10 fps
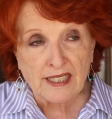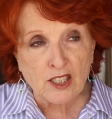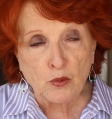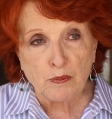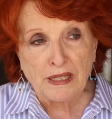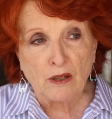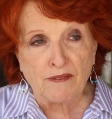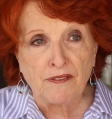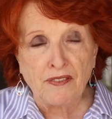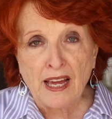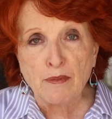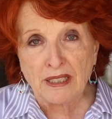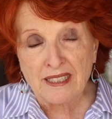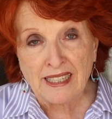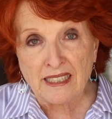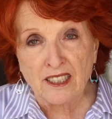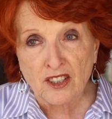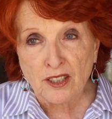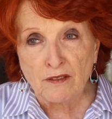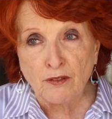This will be a fabulous
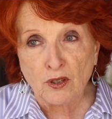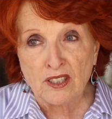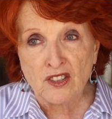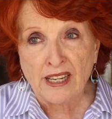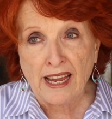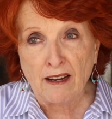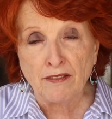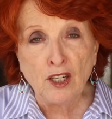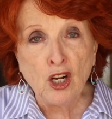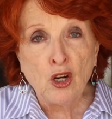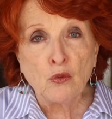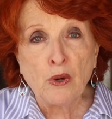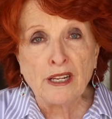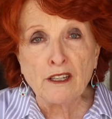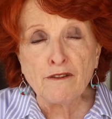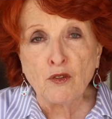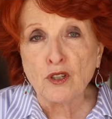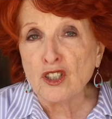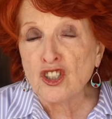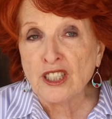addition for us to have ready
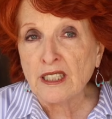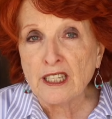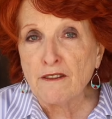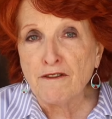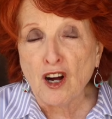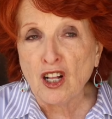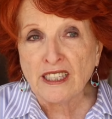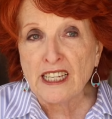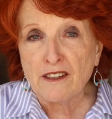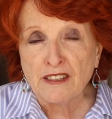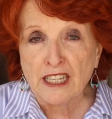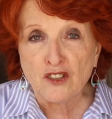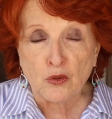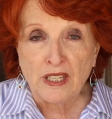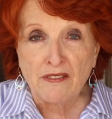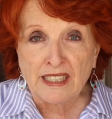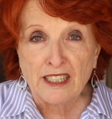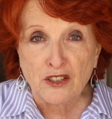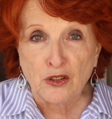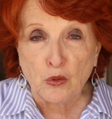for chilly fall evenings or even
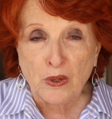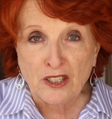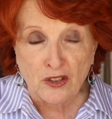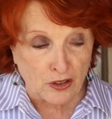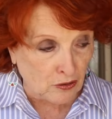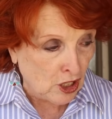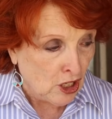into the winter.